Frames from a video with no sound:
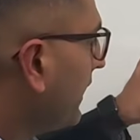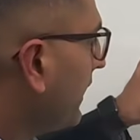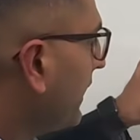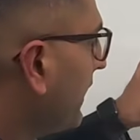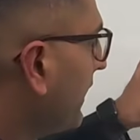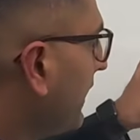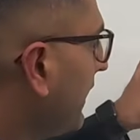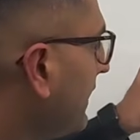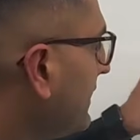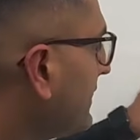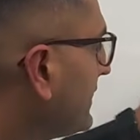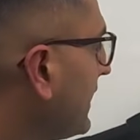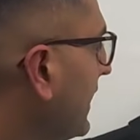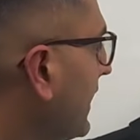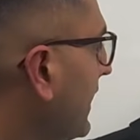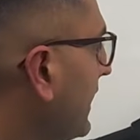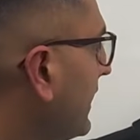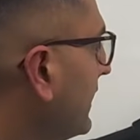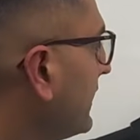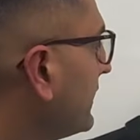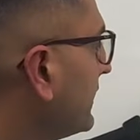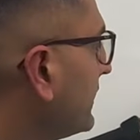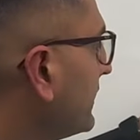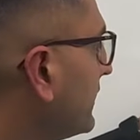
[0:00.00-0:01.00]
Let's
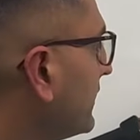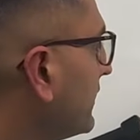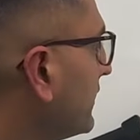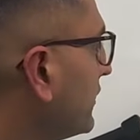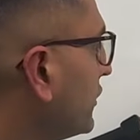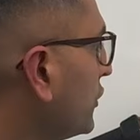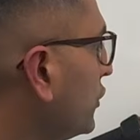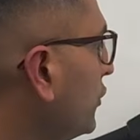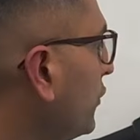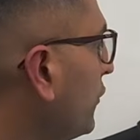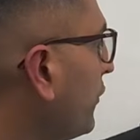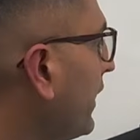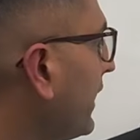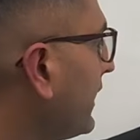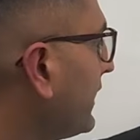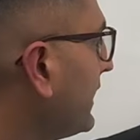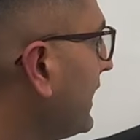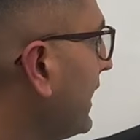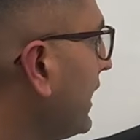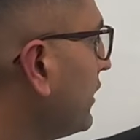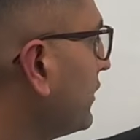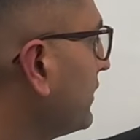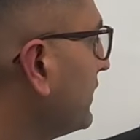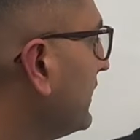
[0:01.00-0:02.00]
say you find
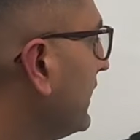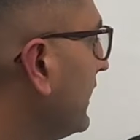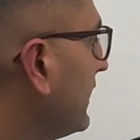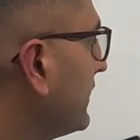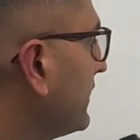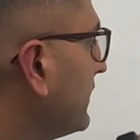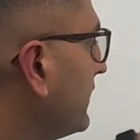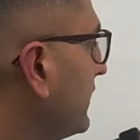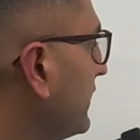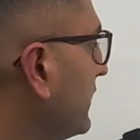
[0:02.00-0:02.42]
out that